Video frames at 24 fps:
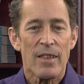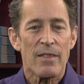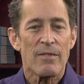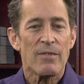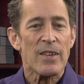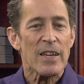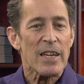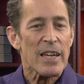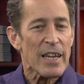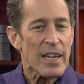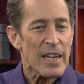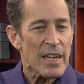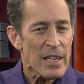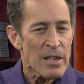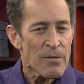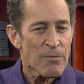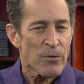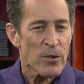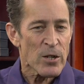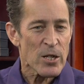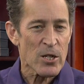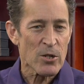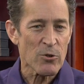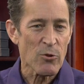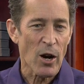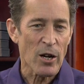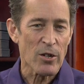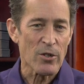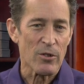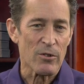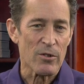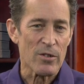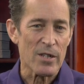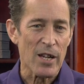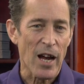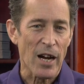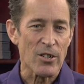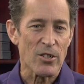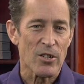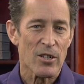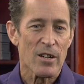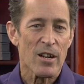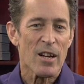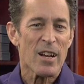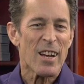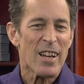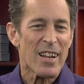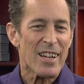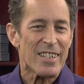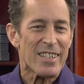The Infrastructure section